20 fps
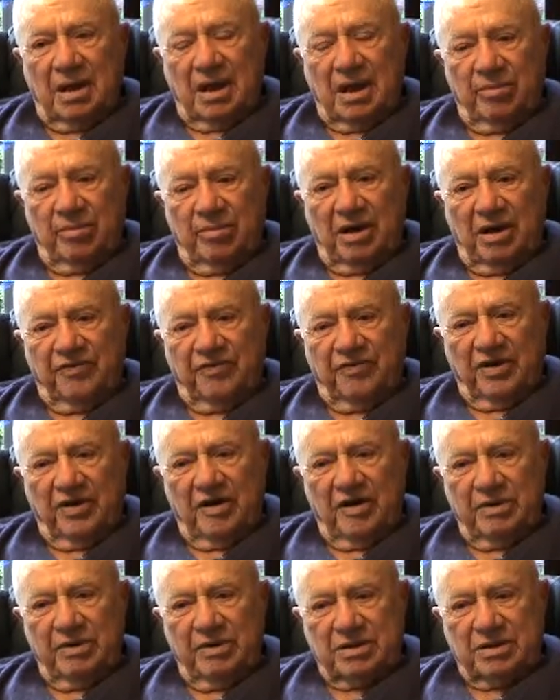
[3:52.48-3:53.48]
And about
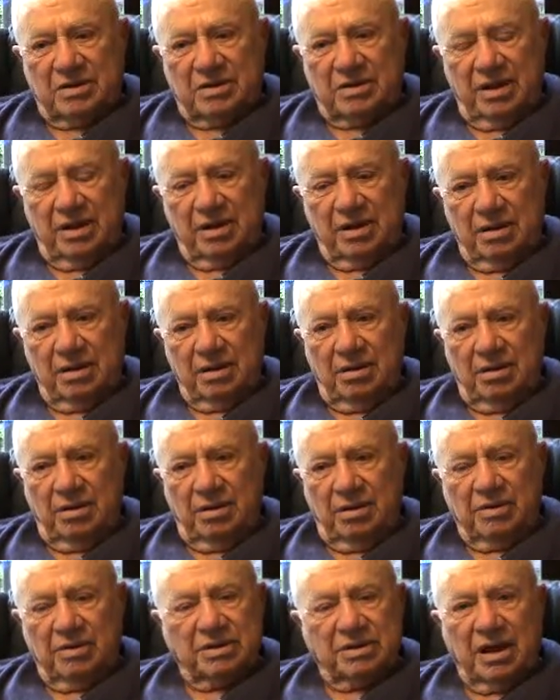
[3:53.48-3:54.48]
5 minutes later,
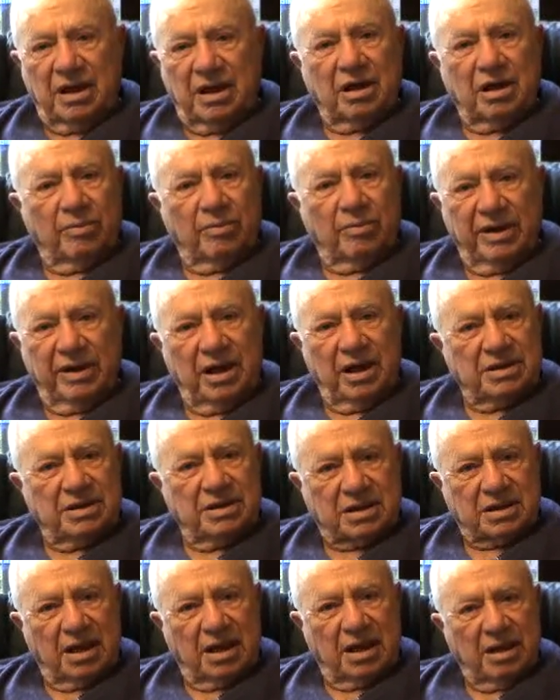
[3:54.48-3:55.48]
there was another plane in
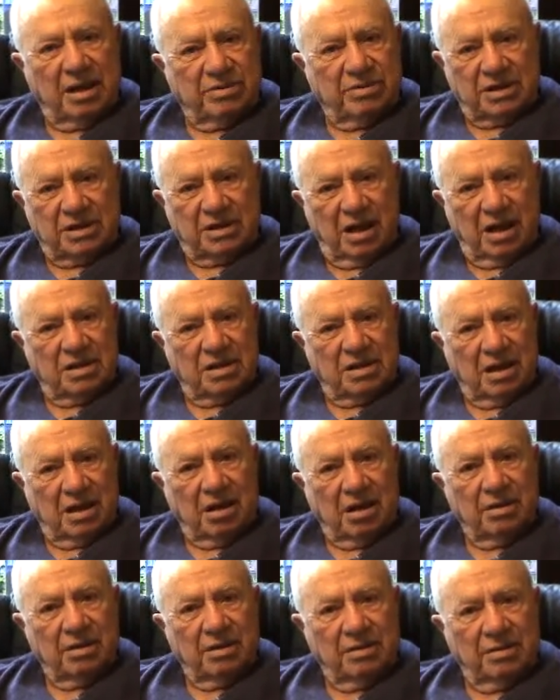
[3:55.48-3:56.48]
the sky besides
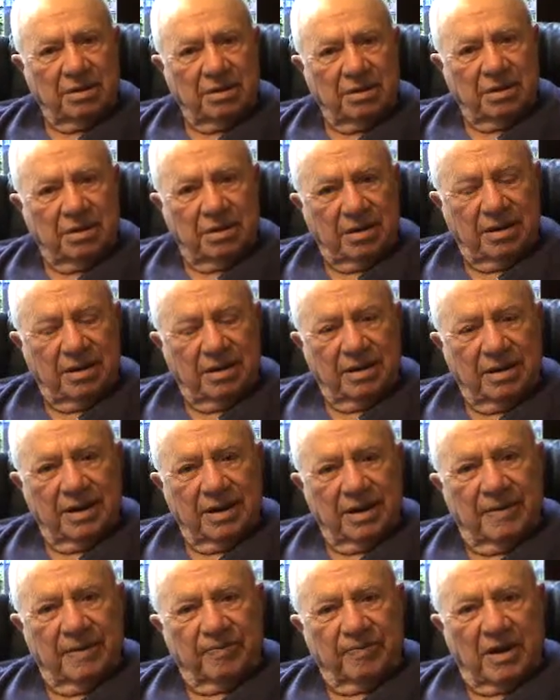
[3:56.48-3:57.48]
our own.
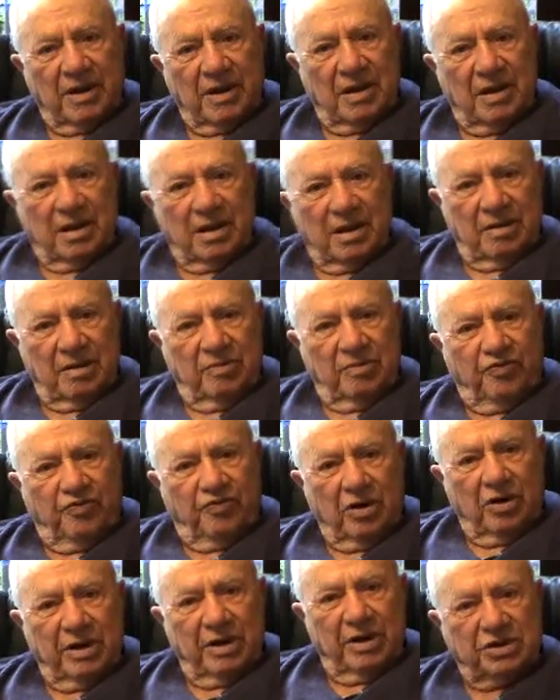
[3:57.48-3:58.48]
The
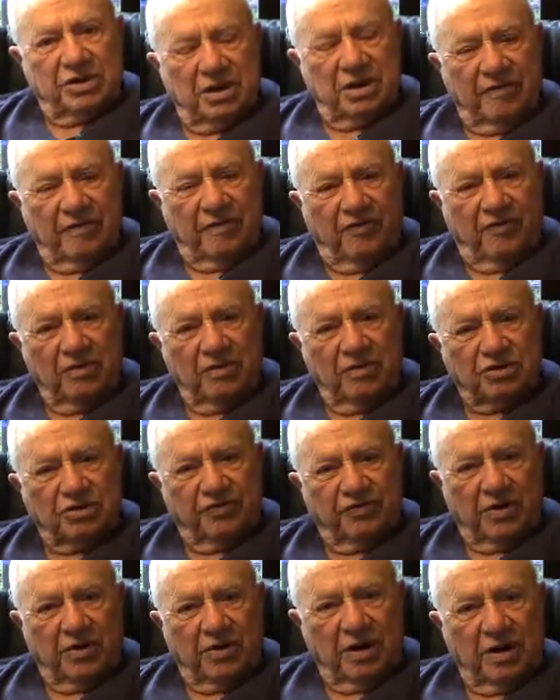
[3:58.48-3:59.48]
formation had flown so
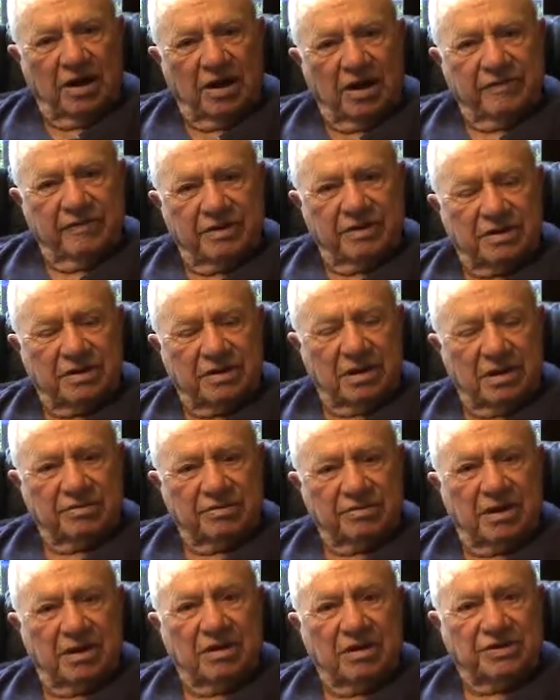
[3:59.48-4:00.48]
far ahead of us that it
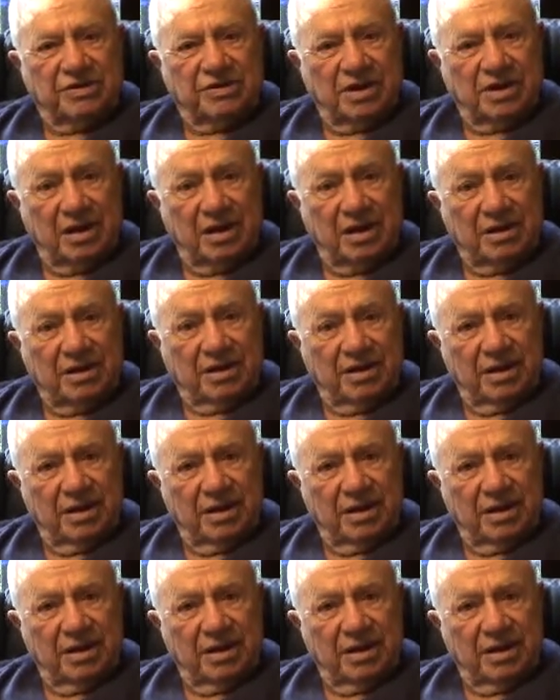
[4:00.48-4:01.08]
was out of sight.